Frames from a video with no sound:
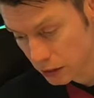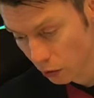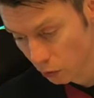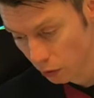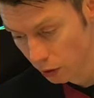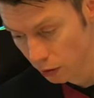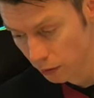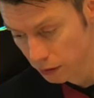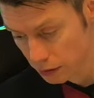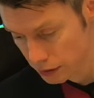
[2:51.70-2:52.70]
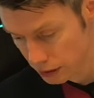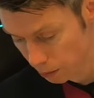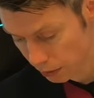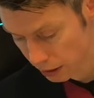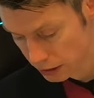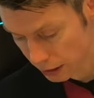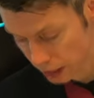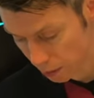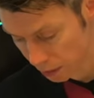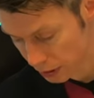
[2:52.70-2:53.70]
are all symbols and
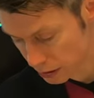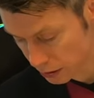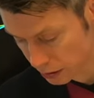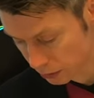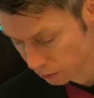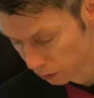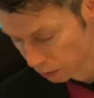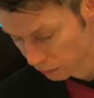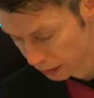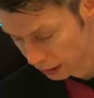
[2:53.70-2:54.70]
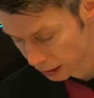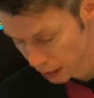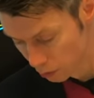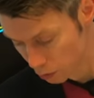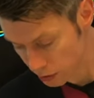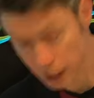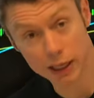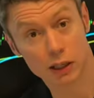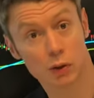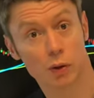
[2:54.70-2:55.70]
companies what we
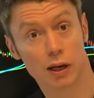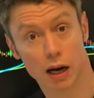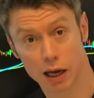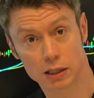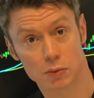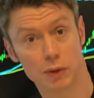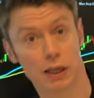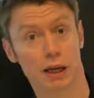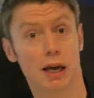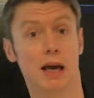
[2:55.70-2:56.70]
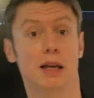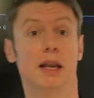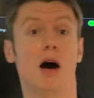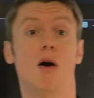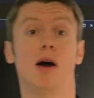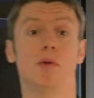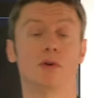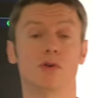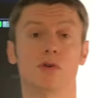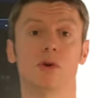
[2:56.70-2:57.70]
presented you in the last week. Now I want
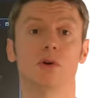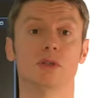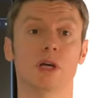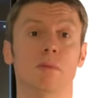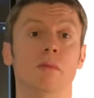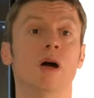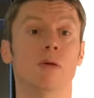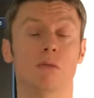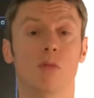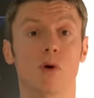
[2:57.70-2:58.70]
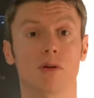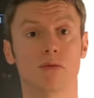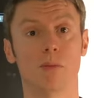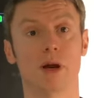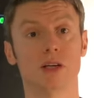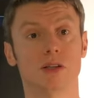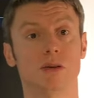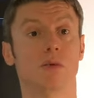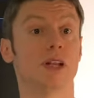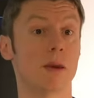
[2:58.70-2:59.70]
to show you some more
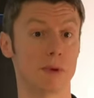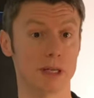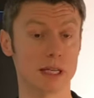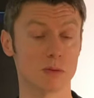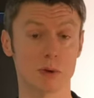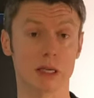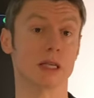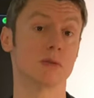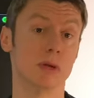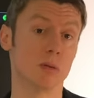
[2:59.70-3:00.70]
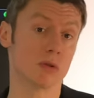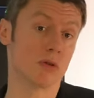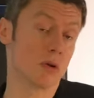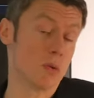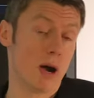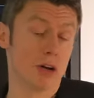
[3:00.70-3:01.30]
information what happened this week. This week was a quite